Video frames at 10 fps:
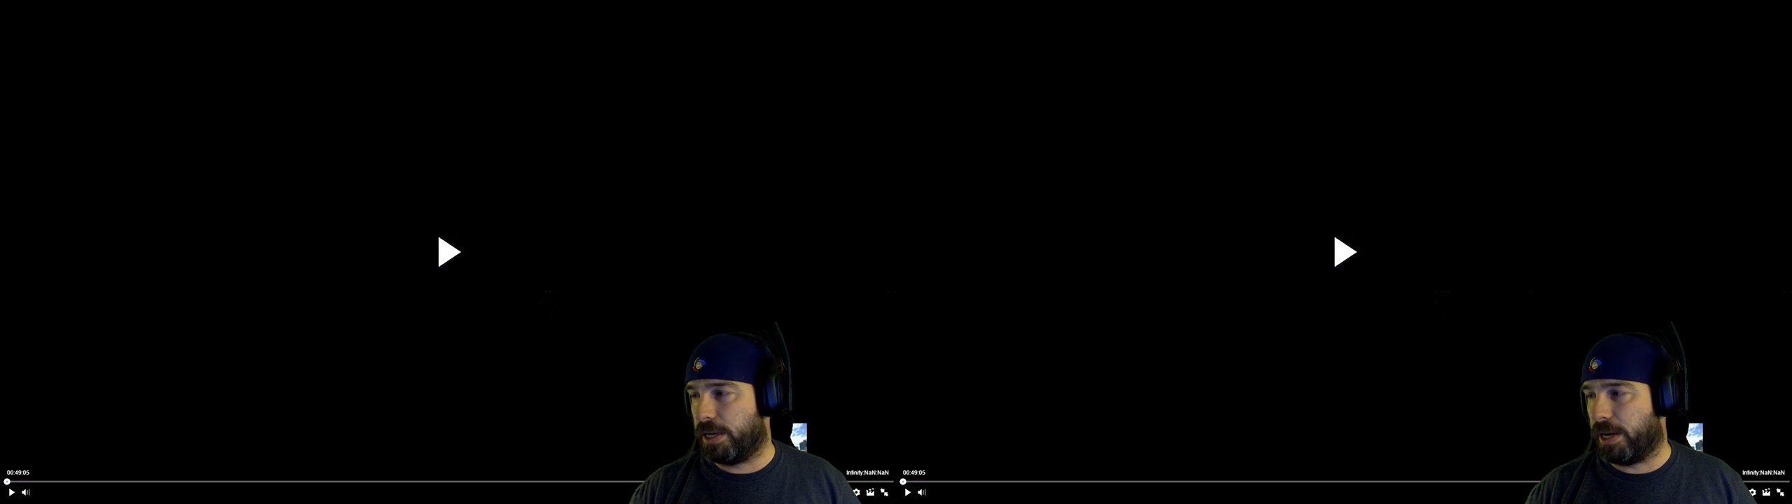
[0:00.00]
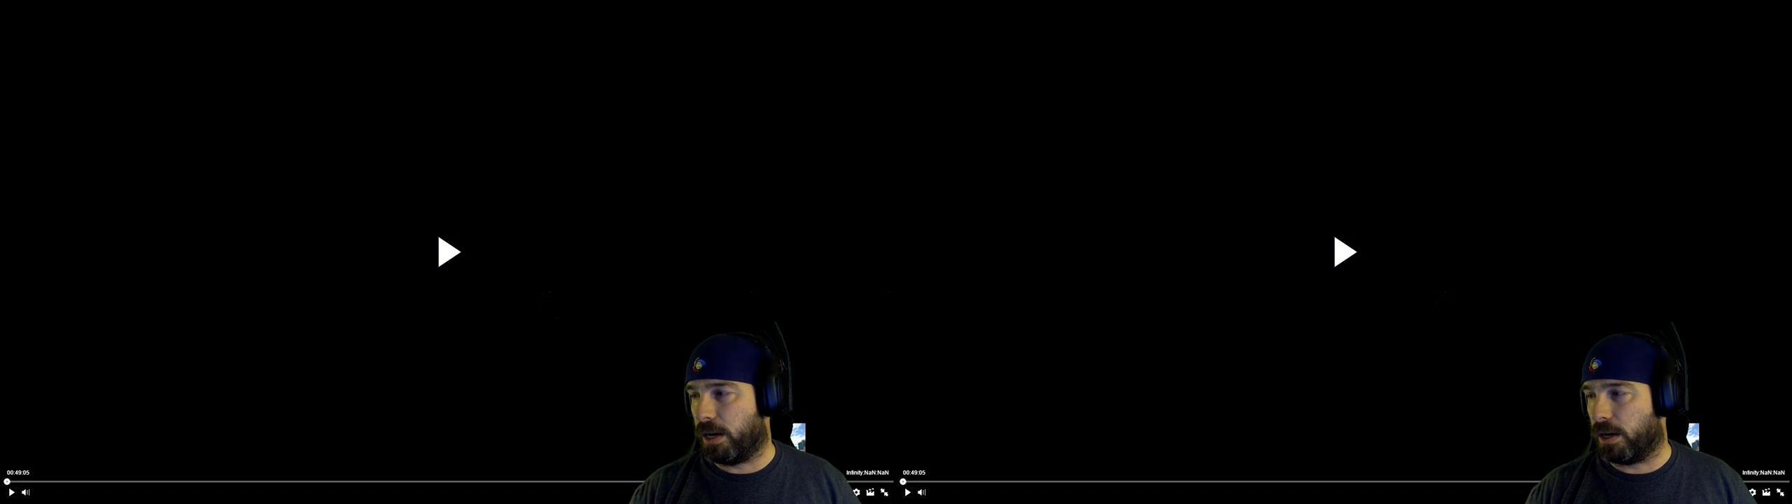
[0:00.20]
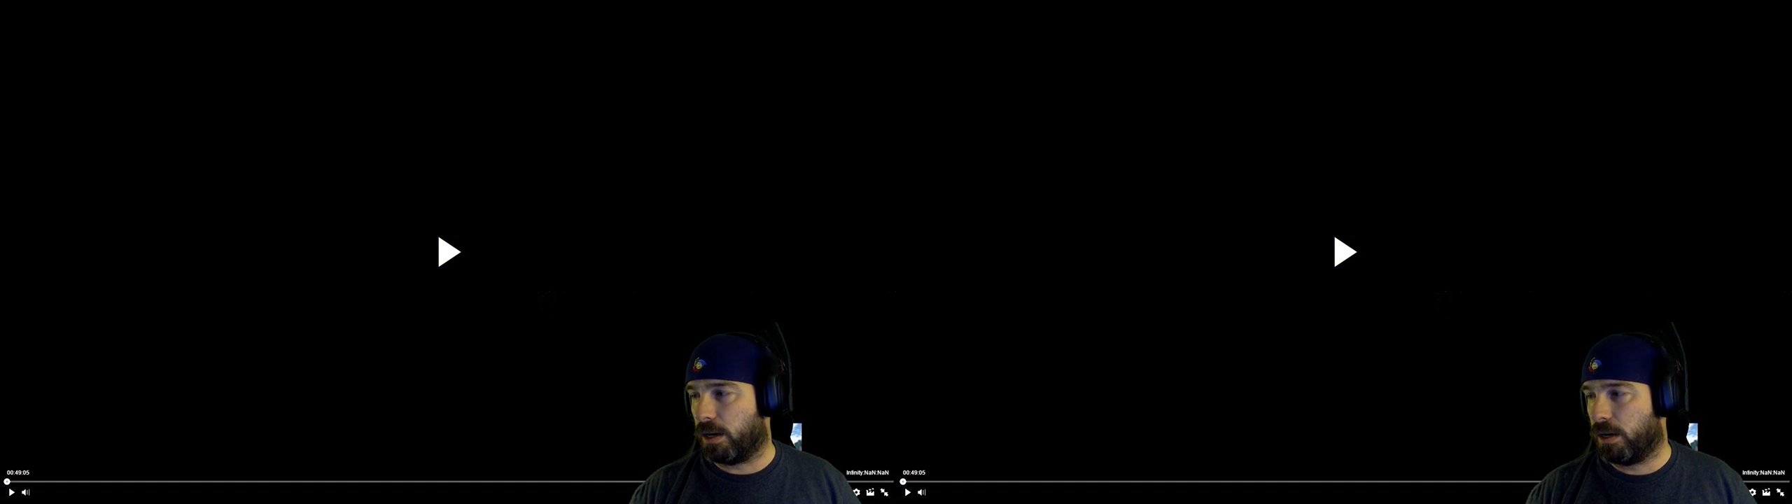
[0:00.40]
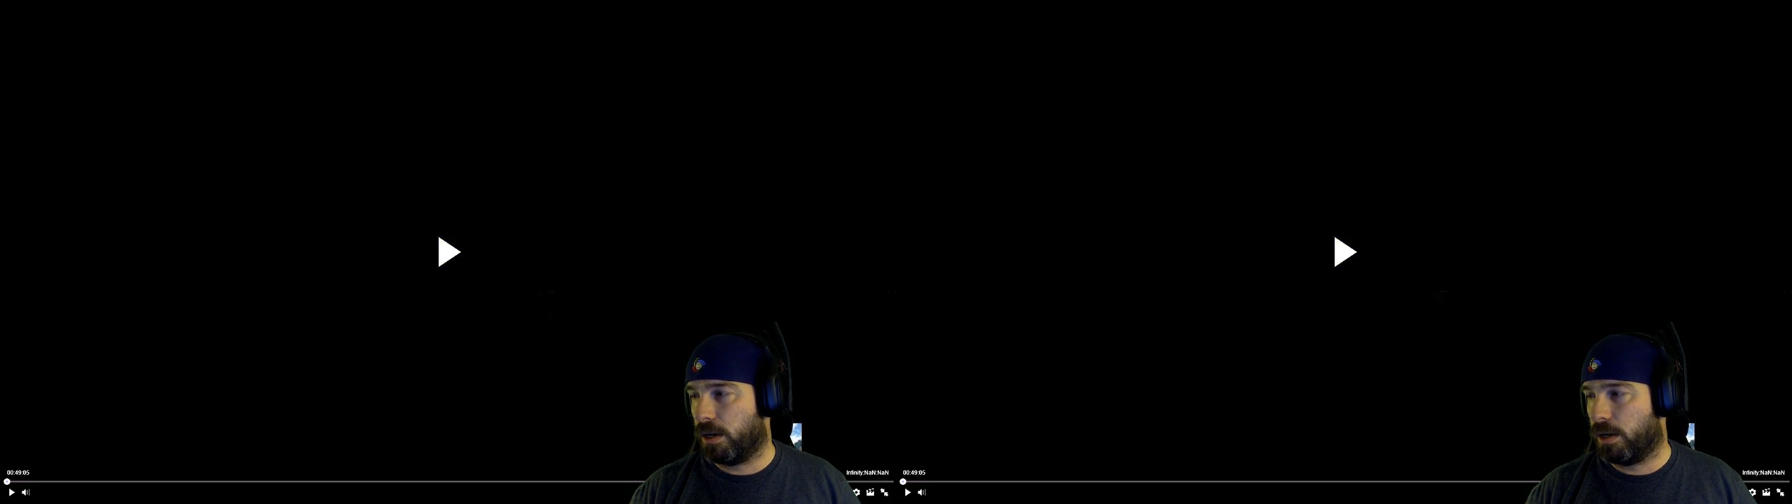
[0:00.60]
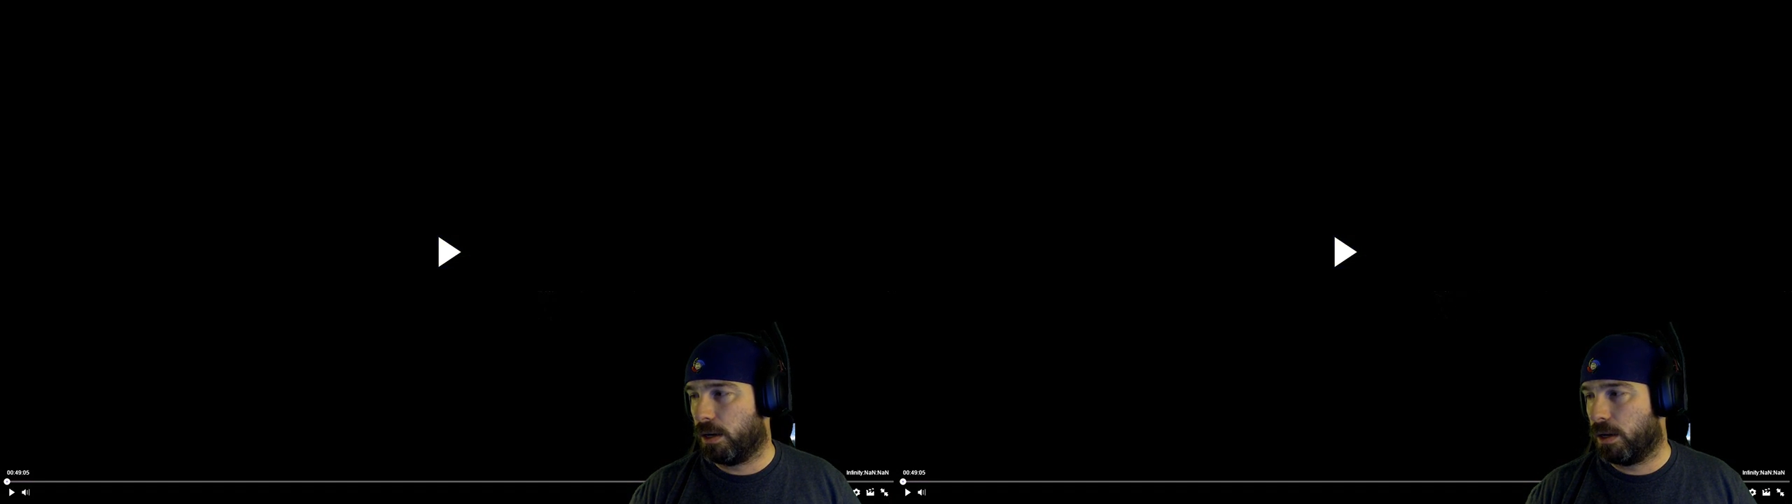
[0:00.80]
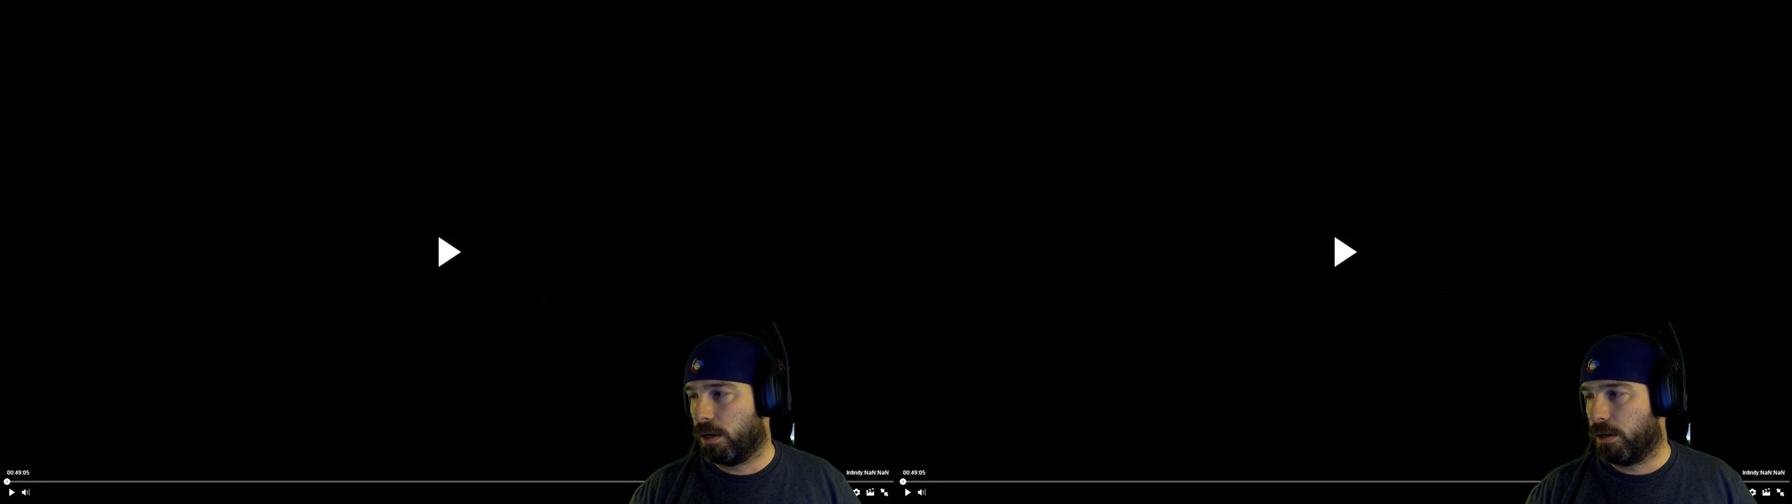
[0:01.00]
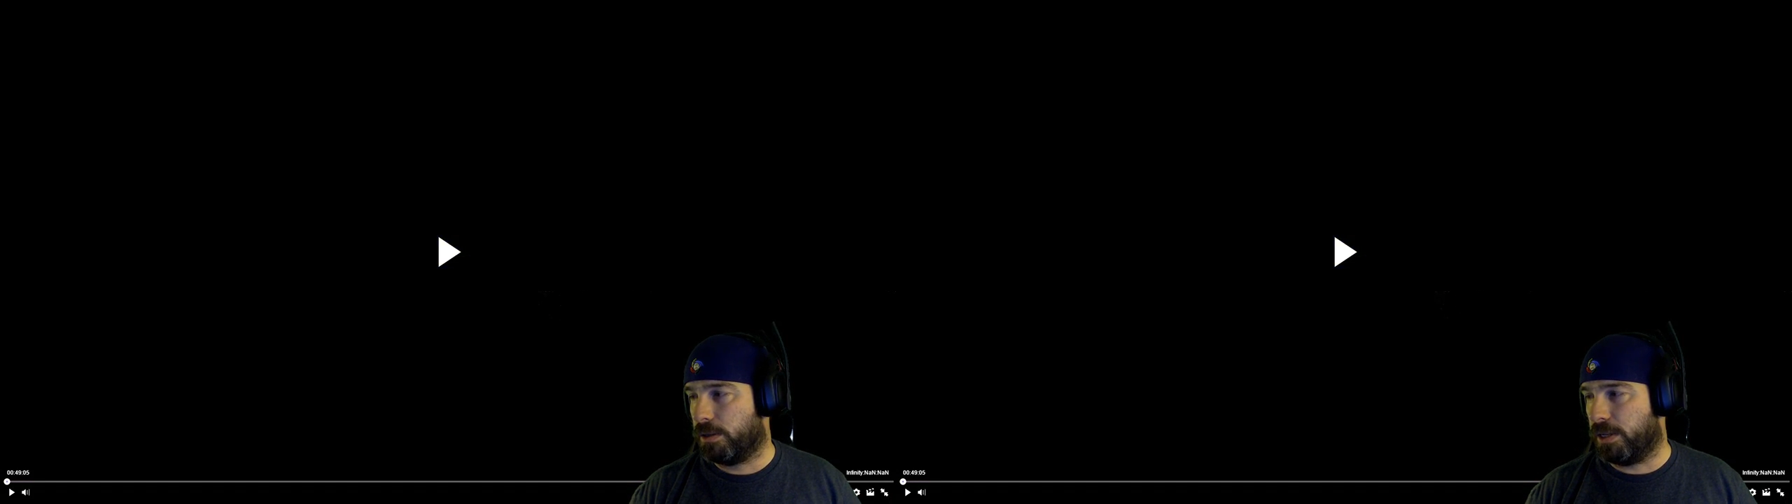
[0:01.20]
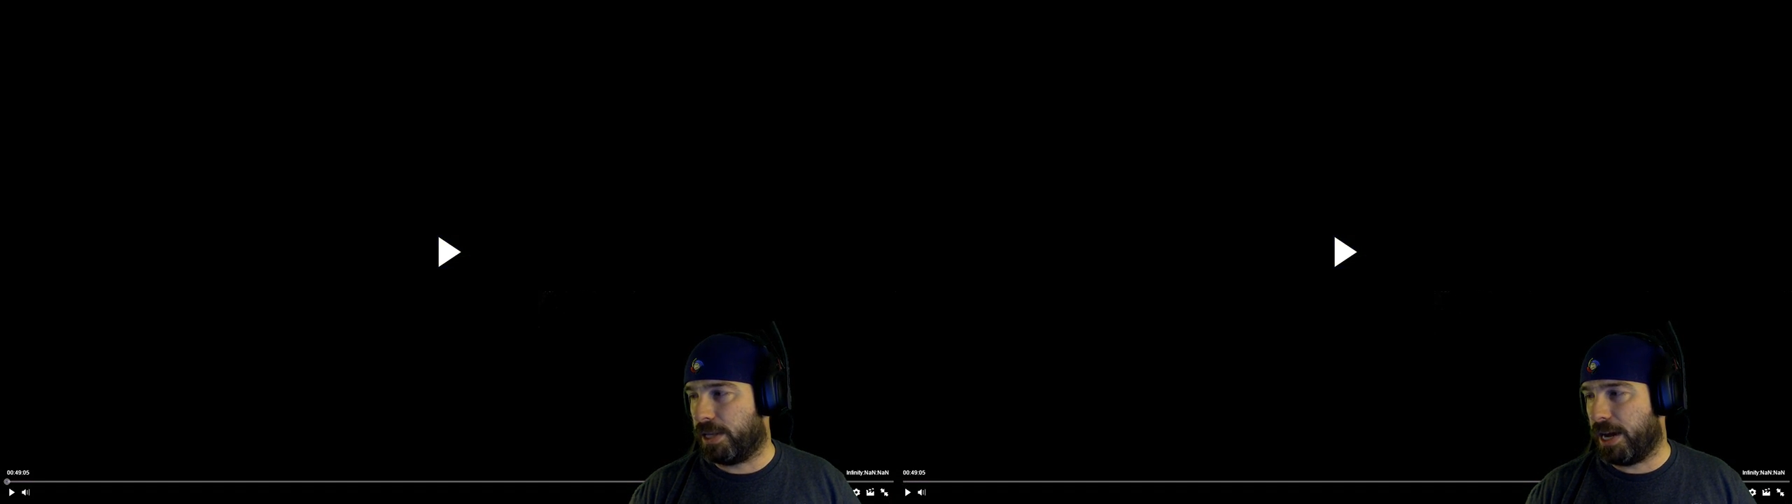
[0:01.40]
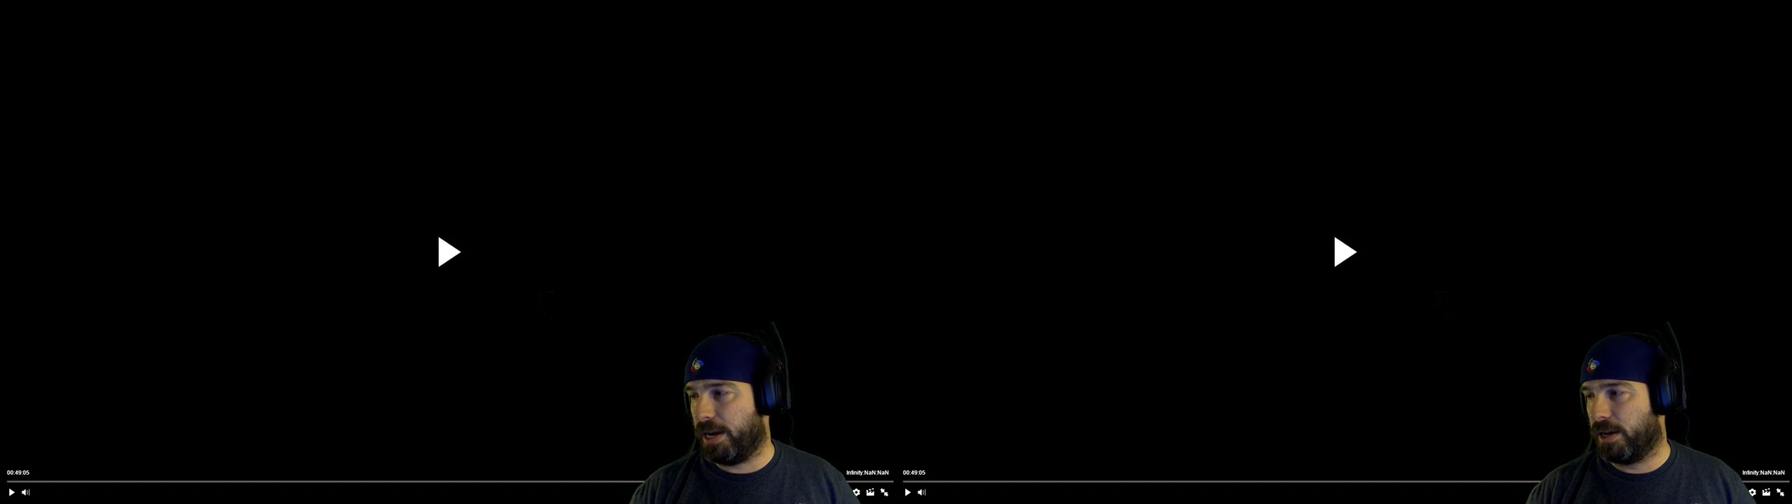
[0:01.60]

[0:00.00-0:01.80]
here. Did they?